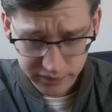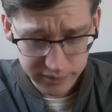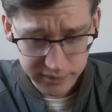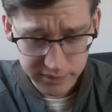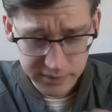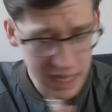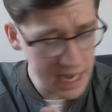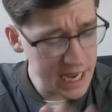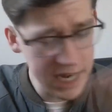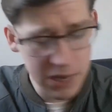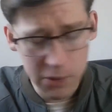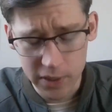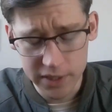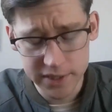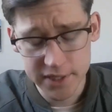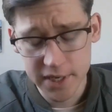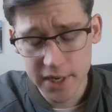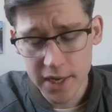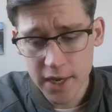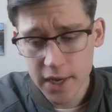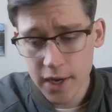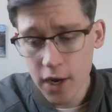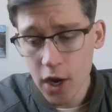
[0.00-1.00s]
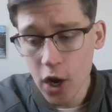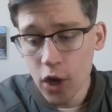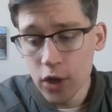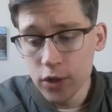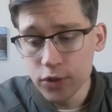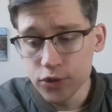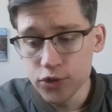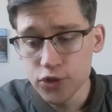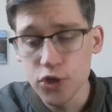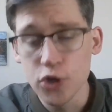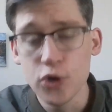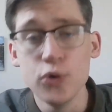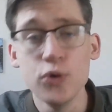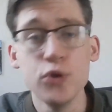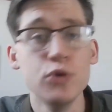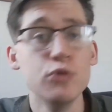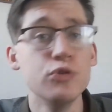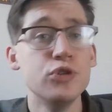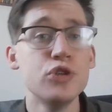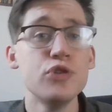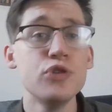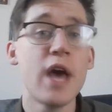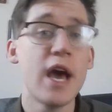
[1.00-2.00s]
Anyways, so you
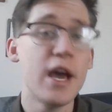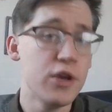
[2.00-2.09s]
do that.